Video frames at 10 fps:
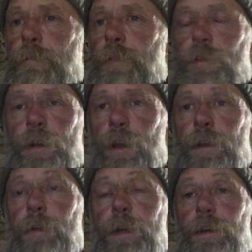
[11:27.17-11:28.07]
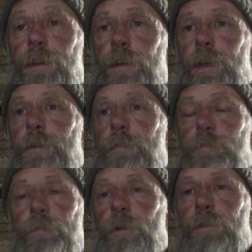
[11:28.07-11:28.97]
It's the only way you can think of
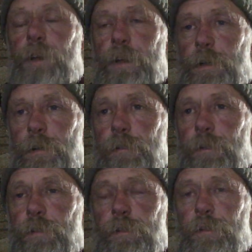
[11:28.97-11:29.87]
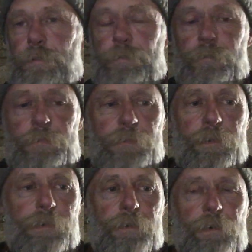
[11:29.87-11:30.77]
what's going on. There's
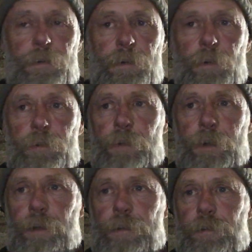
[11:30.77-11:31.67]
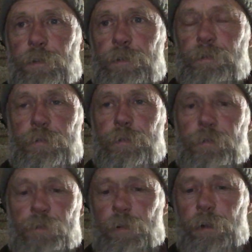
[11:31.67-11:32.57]
logic just
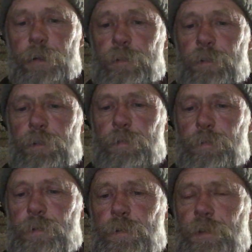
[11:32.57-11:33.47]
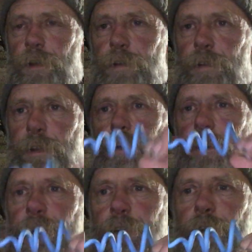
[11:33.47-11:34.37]
drives you towards the idea that
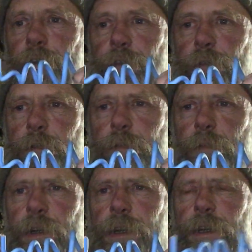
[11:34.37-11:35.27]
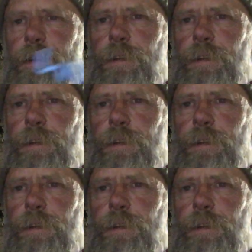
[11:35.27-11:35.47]
there's this sort of weird